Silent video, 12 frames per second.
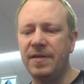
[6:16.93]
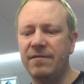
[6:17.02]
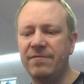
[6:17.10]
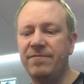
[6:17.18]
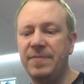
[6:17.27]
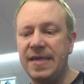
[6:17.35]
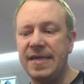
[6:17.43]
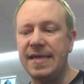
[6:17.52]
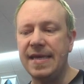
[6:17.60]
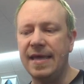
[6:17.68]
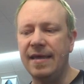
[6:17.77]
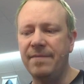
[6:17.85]

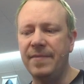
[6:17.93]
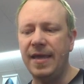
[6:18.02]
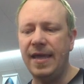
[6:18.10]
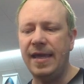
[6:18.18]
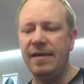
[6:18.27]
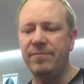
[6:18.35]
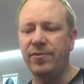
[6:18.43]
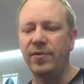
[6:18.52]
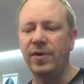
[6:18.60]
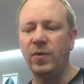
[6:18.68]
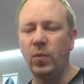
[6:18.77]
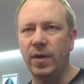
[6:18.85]
FPM
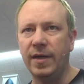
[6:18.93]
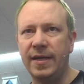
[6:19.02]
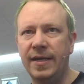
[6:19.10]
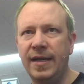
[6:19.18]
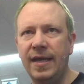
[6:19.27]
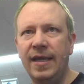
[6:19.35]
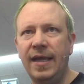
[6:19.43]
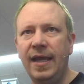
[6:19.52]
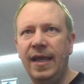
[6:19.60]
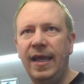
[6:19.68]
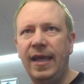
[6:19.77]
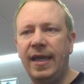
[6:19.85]
8.1,
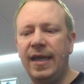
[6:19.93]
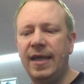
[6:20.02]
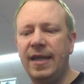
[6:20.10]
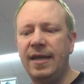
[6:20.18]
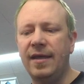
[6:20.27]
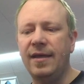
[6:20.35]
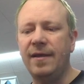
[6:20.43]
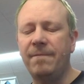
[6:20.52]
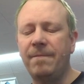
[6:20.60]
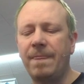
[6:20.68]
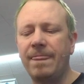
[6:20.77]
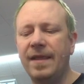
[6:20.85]
and
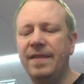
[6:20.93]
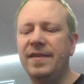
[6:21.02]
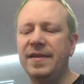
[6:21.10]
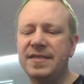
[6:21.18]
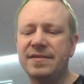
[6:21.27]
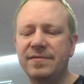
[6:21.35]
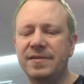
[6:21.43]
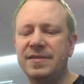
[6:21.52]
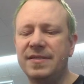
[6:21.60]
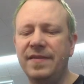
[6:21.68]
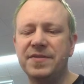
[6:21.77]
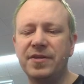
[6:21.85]
this,
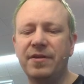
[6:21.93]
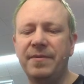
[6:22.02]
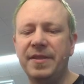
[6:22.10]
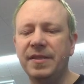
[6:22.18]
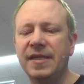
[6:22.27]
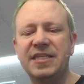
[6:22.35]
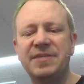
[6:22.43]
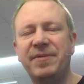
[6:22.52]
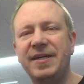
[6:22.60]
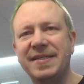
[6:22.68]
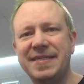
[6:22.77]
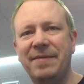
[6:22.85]
see, this will give me the list,
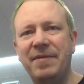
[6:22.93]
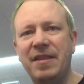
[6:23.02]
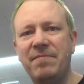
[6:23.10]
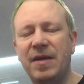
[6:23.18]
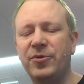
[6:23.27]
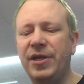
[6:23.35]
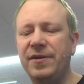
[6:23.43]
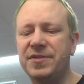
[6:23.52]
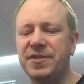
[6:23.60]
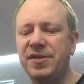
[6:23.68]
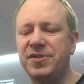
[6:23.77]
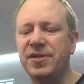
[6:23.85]
but it doesn't give me the memory
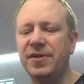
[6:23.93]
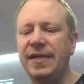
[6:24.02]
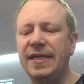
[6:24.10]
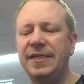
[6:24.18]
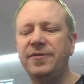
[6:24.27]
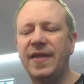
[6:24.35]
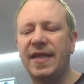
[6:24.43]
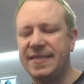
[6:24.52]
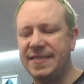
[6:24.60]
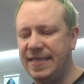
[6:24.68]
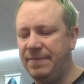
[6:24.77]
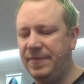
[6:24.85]
usage. So I need to do
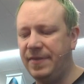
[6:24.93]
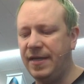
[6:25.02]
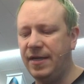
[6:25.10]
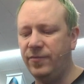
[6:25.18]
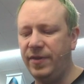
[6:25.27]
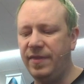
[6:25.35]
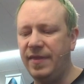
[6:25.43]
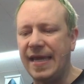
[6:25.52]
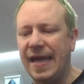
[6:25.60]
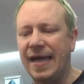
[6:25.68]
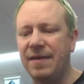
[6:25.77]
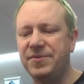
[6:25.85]
that same thing with
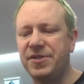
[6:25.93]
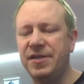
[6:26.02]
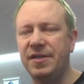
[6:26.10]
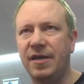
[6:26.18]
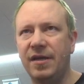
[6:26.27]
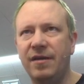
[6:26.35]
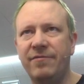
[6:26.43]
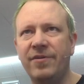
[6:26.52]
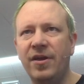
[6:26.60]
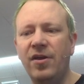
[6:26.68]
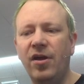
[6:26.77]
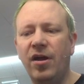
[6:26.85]
the option
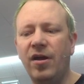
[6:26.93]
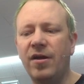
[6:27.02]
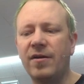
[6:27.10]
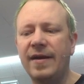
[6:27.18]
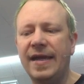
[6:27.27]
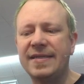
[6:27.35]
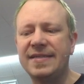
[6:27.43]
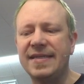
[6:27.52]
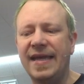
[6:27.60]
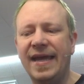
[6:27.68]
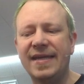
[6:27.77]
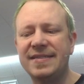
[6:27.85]
of
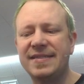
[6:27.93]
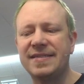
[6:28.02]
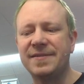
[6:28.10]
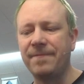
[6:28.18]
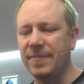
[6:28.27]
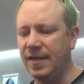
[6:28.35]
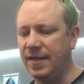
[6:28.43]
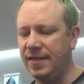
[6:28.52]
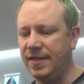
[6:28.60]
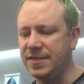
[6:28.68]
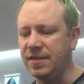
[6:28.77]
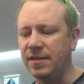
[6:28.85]
RSS,
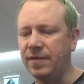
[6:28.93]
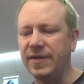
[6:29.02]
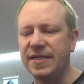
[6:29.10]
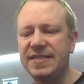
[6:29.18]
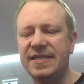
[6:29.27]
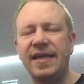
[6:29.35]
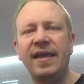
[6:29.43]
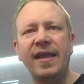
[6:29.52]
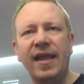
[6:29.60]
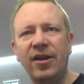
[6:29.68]
and that's all I want to see.